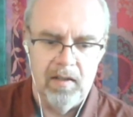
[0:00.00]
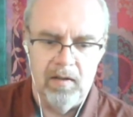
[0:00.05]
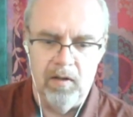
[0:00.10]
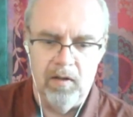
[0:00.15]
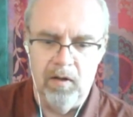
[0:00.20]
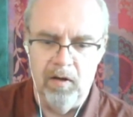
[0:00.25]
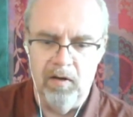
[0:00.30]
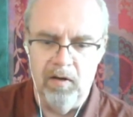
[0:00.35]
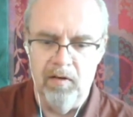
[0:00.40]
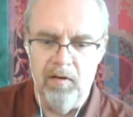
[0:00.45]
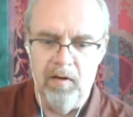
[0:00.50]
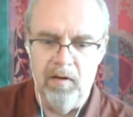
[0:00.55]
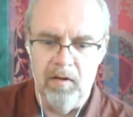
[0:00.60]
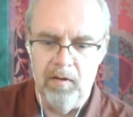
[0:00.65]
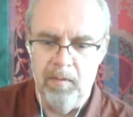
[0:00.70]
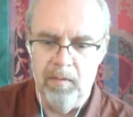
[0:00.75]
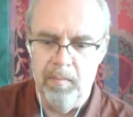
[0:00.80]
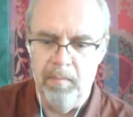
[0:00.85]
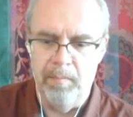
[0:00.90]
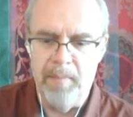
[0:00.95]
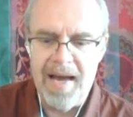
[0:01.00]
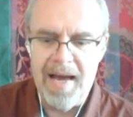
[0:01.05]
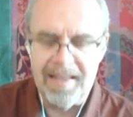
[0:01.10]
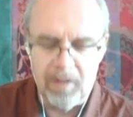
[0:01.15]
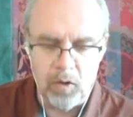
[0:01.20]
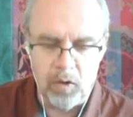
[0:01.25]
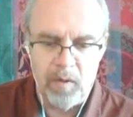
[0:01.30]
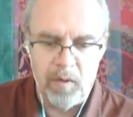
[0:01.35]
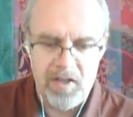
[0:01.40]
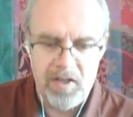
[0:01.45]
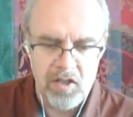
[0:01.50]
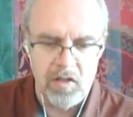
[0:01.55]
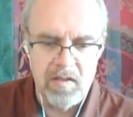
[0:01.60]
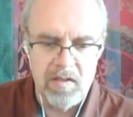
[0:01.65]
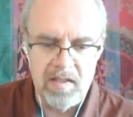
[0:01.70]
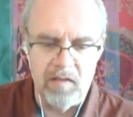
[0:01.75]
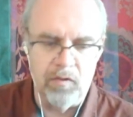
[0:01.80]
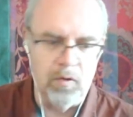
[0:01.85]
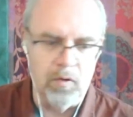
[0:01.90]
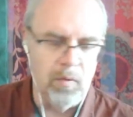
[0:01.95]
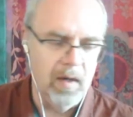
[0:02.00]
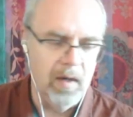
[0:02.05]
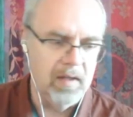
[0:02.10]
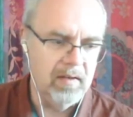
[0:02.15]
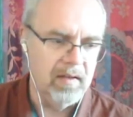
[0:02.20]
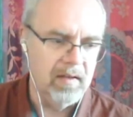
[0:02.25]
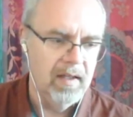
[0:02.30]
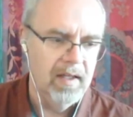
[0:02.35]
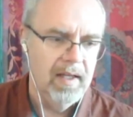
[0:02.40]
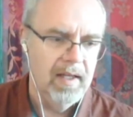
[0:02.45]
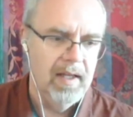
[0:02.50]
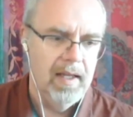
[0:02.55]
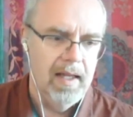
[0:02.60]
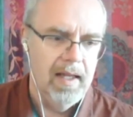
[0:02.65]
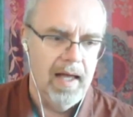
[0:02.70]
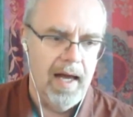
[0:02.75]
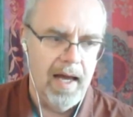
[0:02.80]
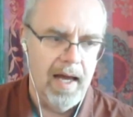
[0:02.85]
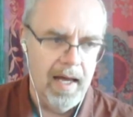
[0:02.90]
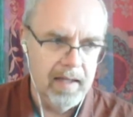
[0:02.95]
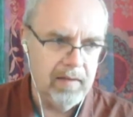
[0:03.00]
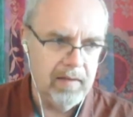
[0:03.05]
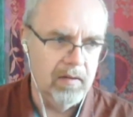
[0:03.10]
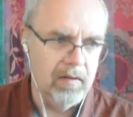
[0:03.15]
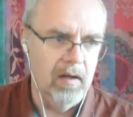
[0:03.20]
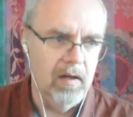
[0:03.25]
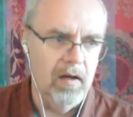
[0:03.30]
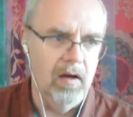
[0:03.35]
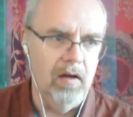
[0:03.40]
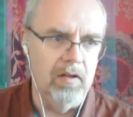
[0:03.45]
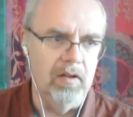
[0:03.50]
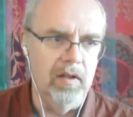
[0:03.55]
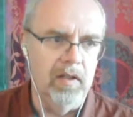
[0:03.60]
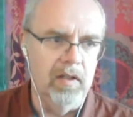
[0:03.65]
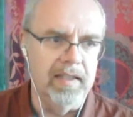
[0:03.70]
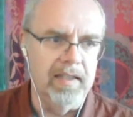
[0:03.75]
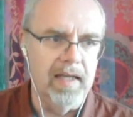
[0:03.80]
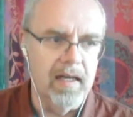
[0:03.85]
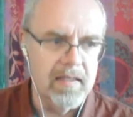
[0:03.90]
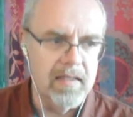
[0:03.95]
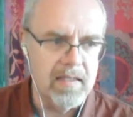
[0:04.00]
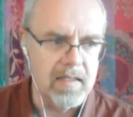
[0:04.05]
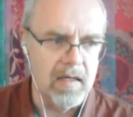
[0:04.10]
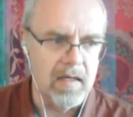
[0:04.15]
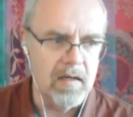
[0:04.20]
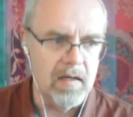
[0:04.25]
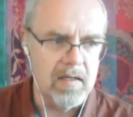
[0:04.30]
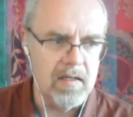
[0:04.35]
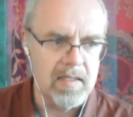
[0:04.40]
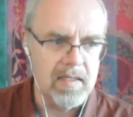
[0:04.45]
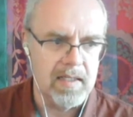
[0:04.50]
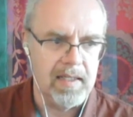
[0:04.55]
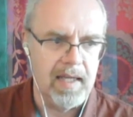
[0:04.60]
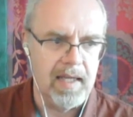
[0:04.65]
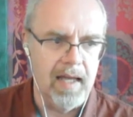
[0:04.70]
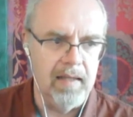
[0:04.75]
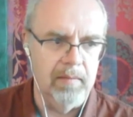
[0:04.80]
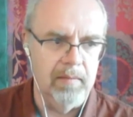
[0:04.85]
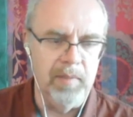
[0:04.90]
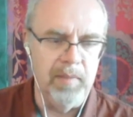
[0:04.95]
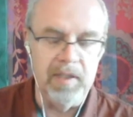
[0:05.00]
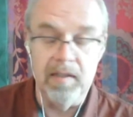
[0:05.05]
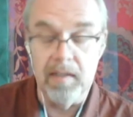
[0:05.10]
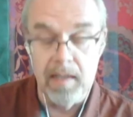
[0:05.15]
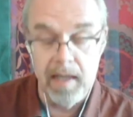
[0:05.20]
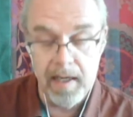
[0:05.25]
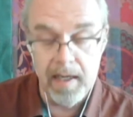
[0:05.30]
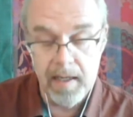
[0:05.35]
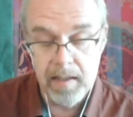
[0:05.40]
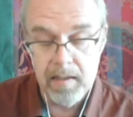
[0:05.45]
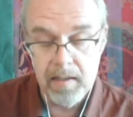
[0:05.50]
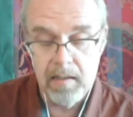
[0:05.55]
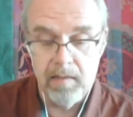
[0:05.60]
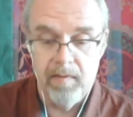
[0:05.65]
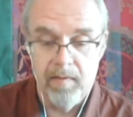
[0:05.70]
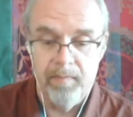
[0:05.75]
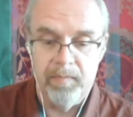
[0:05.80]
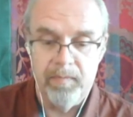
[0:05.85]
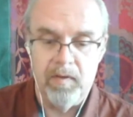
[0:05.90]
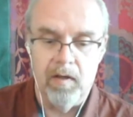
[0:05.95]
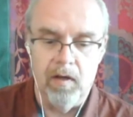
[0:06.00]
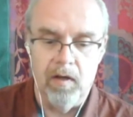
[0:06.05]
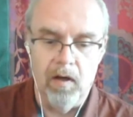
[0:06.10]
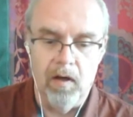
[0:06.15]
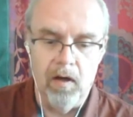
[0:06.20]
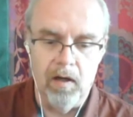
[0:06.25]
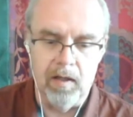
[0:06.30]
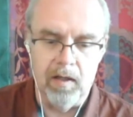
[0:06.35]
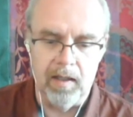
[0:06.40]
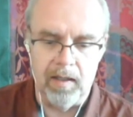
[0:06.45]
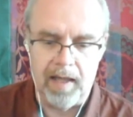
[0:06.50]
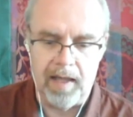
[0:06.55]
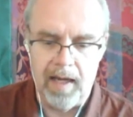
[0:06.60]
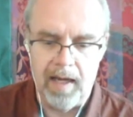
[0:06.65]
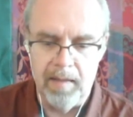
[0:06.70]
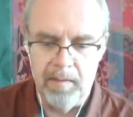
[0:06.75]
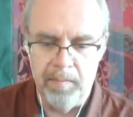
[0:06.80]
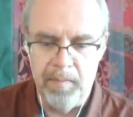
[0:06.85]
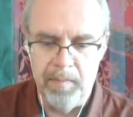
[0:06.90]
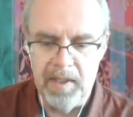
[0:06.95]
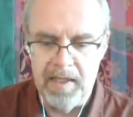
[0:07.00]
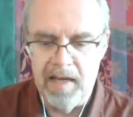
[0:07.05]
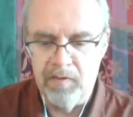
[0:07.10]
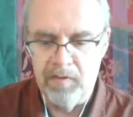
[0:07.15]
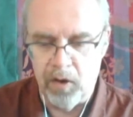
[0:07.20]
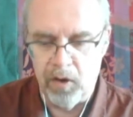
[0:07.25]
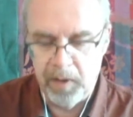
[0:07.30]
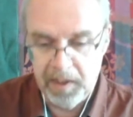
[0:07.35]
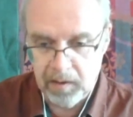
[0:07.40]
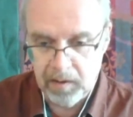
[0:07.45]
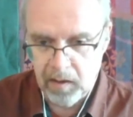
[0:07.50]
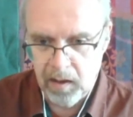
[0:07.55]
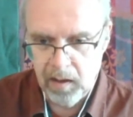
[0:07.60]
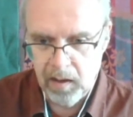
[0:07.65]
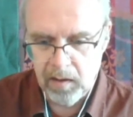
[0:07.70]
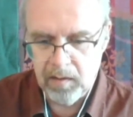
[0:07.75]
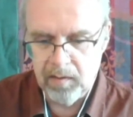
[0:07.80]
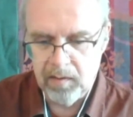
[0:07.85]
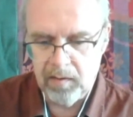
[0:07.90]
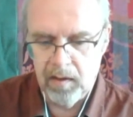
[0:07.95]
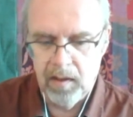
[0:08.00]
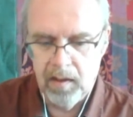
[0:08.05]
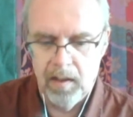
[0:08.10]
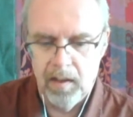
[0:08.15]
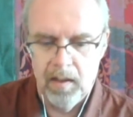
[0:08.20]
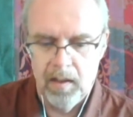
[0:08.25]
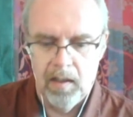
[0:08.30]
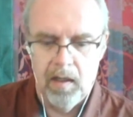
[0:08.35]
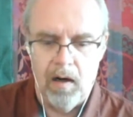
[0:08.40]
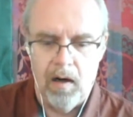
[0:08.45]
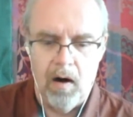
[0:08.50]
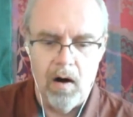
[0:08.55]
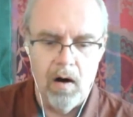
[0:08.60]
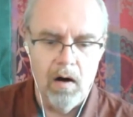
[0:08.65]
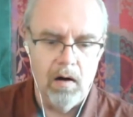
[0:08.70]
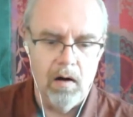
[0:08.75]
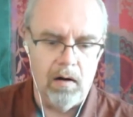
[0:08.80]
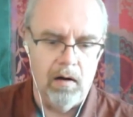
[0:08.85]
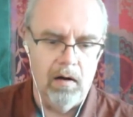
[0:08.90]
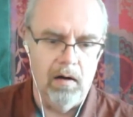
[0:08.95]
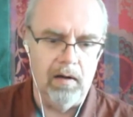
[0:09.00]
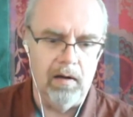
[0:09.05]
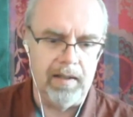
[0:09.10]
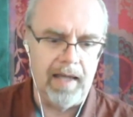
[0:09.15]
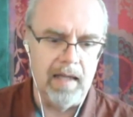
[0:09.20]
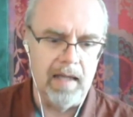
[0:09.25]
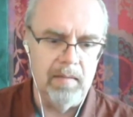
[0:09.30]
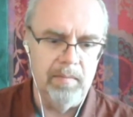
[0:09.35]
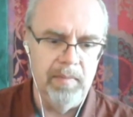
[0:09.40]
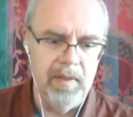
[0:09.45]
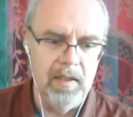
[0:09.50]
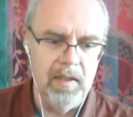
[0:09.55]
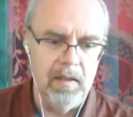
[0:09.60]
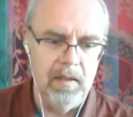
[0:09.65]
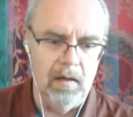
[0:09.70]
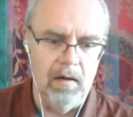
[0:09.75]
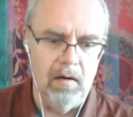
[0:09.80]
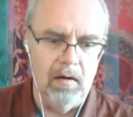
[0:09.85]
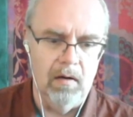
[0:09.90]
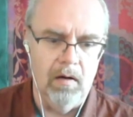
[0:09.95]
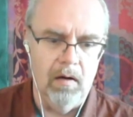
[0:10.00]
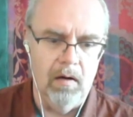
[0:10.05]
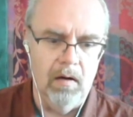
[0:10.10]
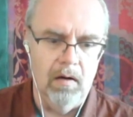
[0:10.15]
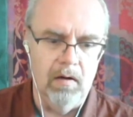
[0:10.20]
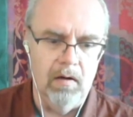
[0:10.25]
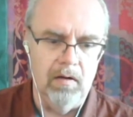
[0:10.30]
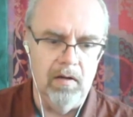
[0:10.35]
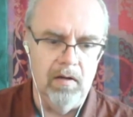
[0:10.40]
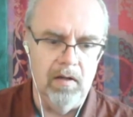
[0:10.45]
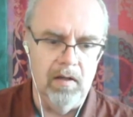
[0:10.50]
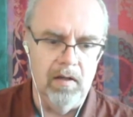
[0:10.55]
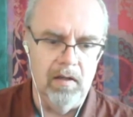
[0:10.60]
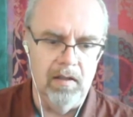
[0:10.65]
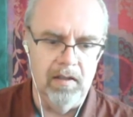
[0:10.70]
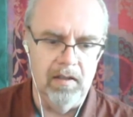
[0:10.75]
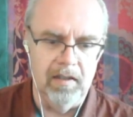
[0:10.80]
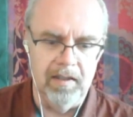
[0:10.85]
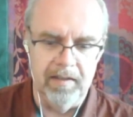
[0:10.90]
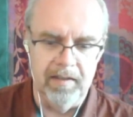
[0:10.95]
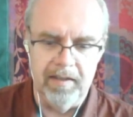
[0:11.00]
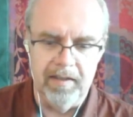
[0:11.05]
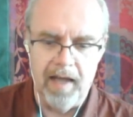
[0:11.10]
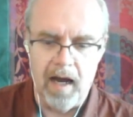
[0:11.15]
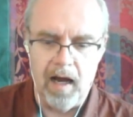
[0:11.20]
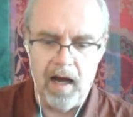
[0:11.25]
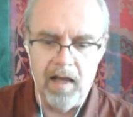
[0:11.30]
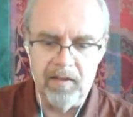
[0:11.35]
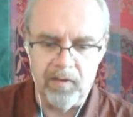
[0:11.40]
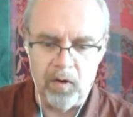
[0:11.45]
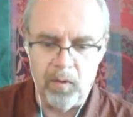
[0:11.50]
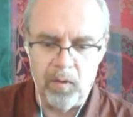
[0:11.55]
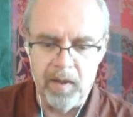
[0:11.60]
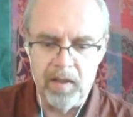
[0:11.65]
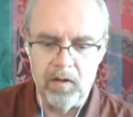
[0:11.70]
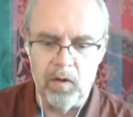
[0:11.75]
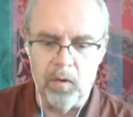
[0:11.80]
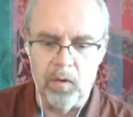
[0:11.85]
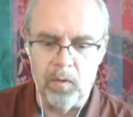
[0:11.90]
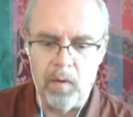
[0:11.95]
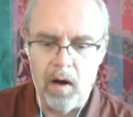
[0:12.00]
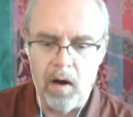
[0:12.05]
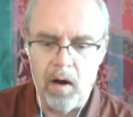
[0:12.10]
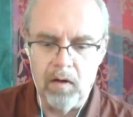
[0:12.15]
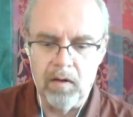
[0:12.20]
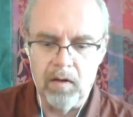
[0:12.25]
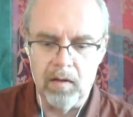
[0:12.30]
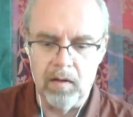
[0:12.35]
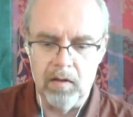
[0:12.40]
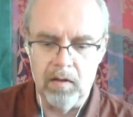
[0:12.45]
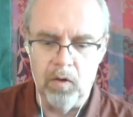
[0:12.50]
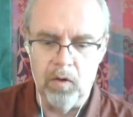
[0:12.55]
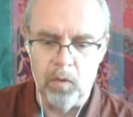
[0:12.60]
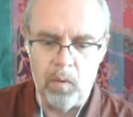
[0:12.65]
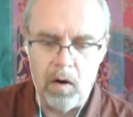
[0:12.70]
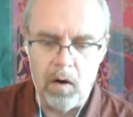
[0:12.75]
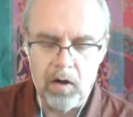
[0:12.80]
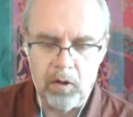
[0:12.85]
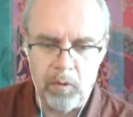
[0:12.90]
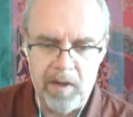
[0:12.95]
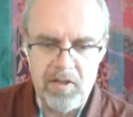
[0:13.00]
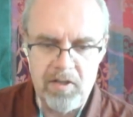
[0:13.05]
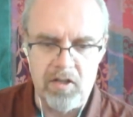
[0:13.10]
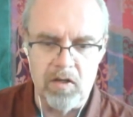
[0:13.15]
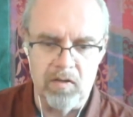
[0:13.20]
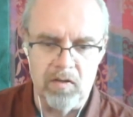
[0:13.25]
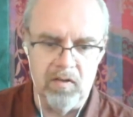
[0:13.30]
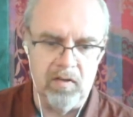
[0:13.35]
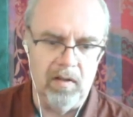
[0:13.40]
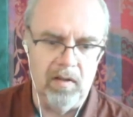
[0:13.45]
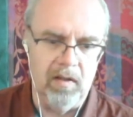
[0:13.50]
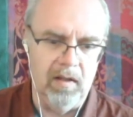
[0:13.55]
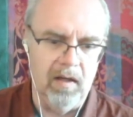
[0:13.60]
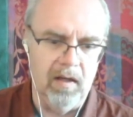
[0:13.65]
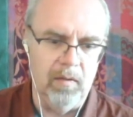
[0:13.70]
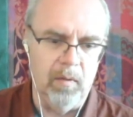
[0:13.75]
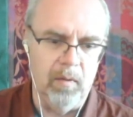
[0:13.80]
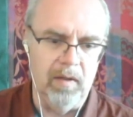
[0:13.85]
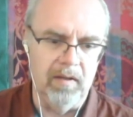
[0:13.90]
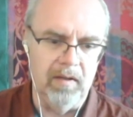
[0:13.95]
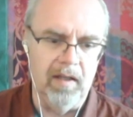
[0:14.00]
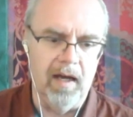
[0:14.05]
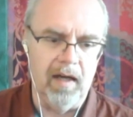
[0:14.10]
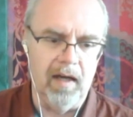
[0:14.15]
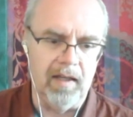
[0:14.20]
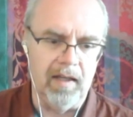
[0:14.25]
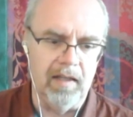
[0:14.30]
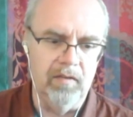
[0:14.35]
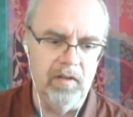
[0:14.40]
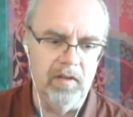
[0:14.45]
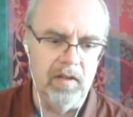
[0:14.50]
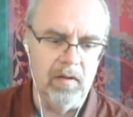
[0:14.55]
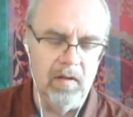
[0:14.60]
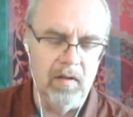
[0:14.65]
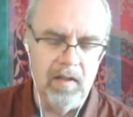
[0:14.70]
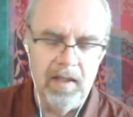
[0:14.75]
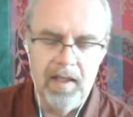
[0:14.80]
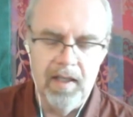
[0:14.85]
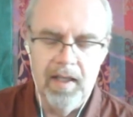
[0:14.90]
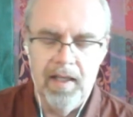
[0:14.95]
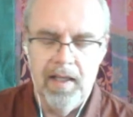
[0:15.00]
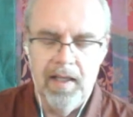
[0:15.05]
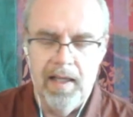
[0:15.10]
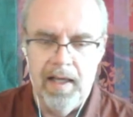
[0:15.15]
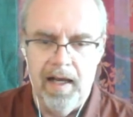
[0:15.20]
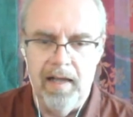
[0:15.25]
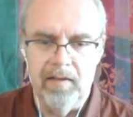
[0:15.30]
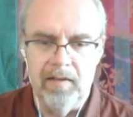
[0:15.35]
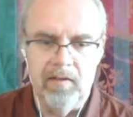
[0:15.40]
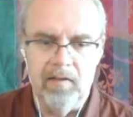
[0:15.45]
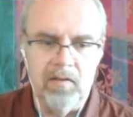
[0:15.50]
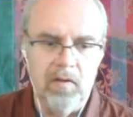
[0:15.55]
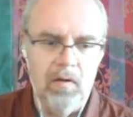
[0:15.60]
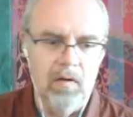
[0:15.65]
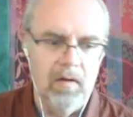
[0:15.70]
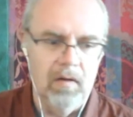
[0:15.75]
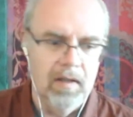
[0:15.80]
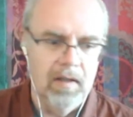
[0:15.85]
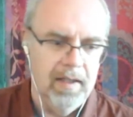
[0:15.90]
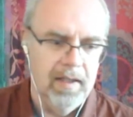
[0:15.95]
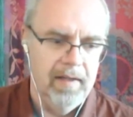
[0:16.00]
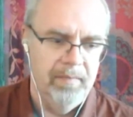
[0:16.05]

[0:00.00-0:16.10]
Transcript: uh, bad questions if you want, and uh, the, the answers can be delayed, uh, can be never returned, or uh, can be uh, uh, uh, they are answering the wrong the wrong questions when mm-hmm. they are giving you, and so